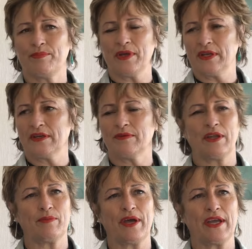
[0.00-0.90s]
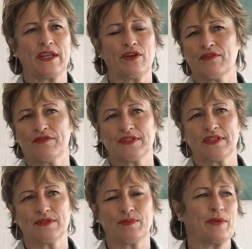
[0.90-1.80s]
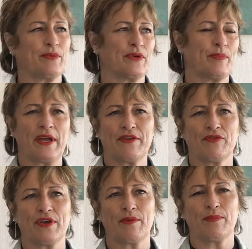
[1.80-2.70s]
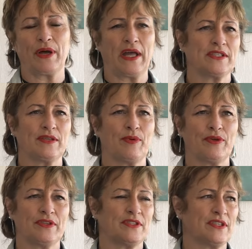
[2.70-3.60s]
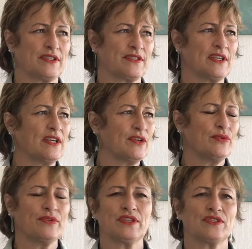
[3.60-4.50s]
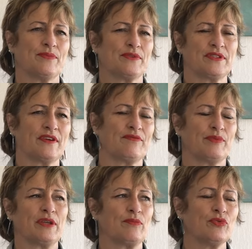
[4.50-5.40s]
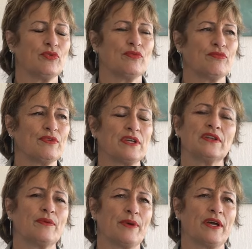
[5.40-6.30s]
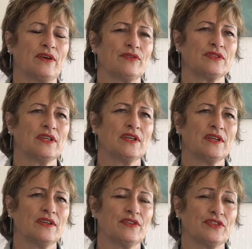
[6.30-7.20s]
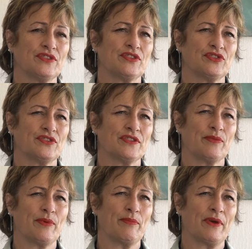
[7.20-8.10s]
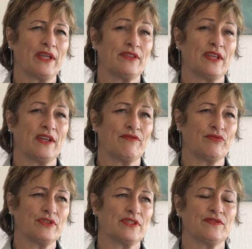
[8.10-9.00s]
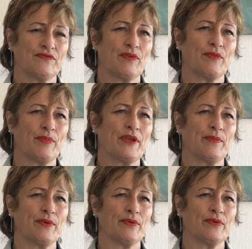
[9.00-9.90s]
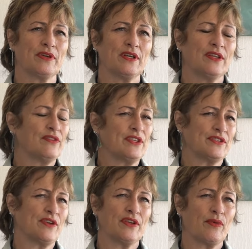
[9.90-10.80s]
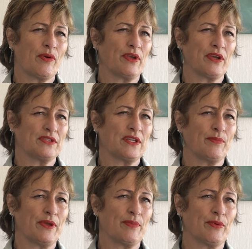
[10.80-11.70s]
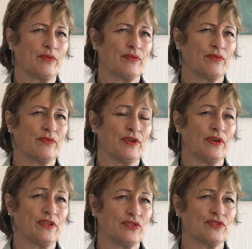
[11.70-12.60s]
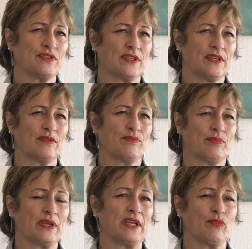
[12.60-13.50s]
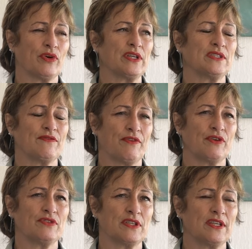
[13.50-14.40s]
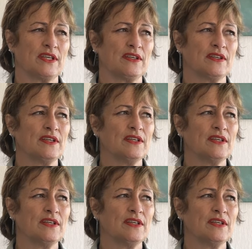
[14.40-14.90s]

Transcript: in paying overseas people to pay for our party politics, all that type of stuff, being more real about the decisions that have been made that are voices from the people, that's the only way we're going to get people, you know, interested in wanting to vote again.